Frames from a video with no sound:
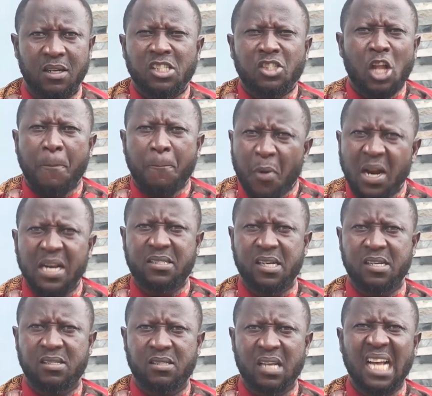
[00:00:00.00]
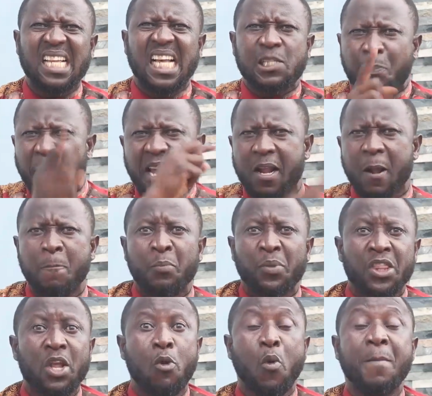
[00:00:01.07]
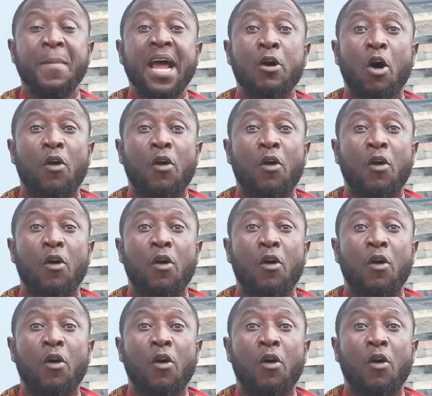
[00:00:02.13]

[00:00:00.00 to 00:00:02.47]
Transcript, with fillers: It's not politics. As I speak, the women